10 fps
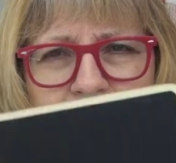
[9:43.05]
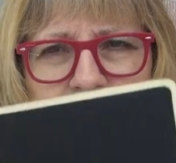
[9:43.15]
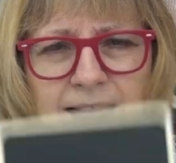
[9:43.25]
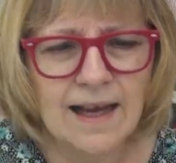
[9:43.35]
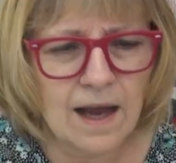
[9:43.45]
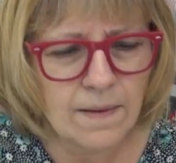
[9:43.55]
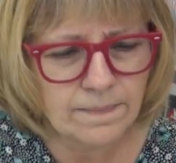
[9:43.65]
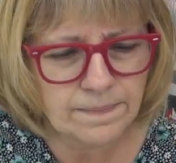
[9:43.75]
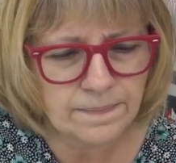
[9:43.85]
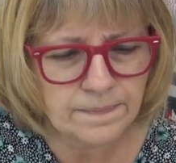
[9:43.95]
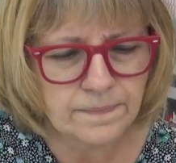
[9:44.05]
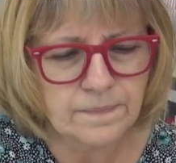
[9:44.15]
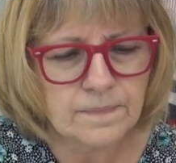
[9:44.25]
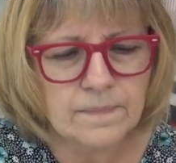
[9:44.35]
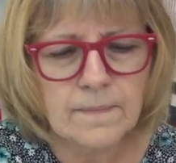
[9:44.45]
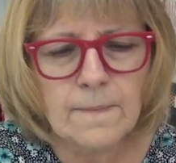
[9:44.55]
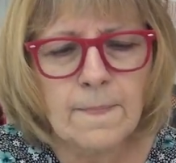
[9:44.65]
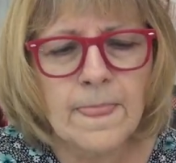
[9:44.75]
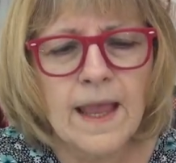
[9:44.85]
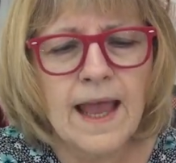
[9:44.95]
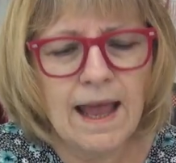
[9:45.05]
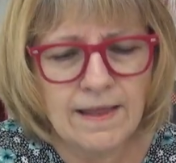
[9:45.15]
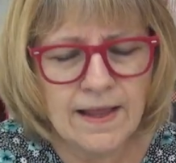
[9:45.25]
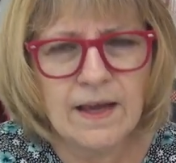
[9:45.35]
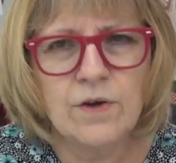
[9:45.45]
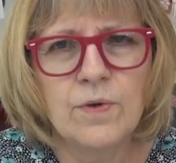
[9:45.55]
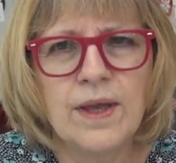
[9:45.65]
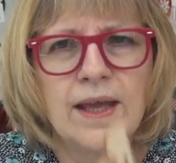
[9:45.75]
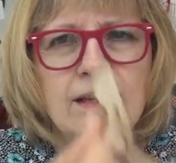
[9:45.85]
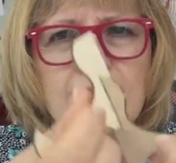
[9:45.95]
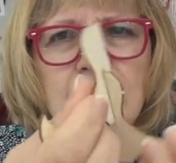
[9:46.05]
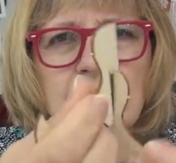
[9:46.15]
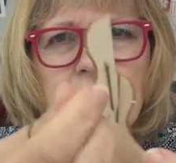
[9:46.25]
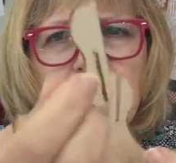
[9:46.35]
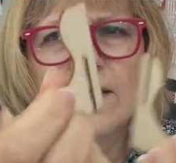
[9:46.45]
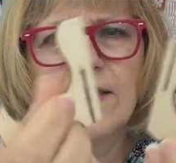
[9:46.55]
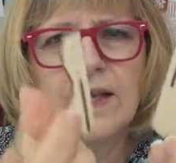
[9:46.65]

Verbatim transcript: that come, and then you get the